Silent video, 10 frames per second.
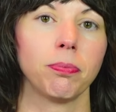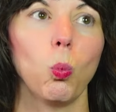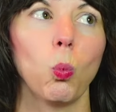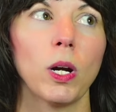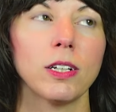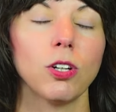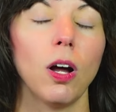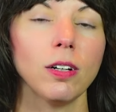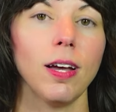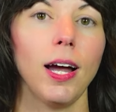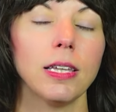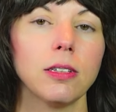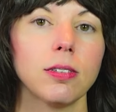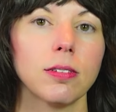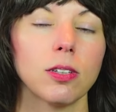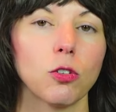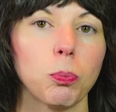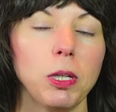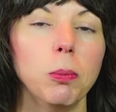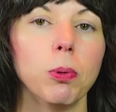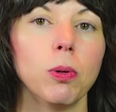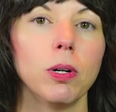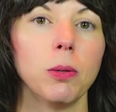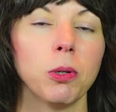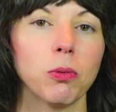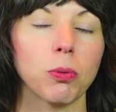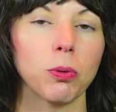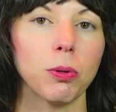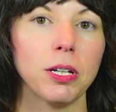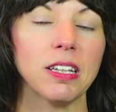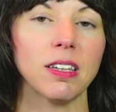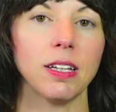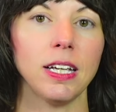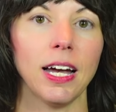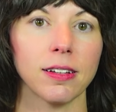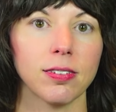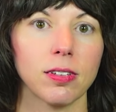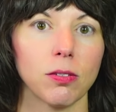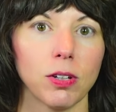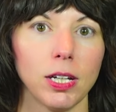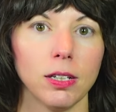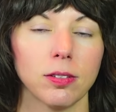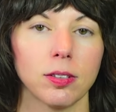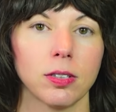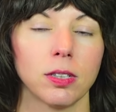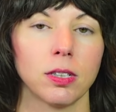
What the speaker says: When I talk to highly sensitive people and we really excavate